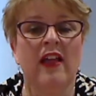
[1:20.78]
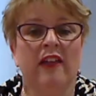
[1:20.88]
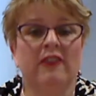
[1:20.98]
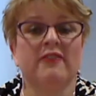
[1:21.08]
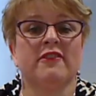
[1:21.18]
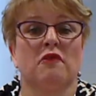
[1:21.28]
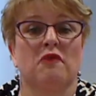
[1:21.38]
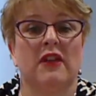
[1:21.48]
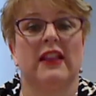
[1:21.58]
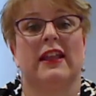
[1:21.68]
This is a
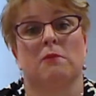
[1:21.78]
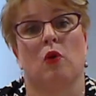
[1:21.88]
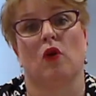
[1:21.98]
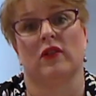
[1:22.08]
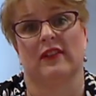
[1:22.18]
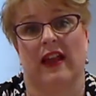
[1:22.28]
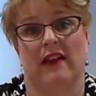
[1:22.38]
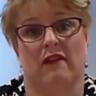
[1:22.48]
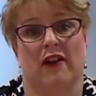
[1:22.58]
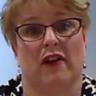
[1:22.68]
really important
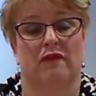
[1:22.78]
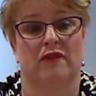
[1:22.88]
area on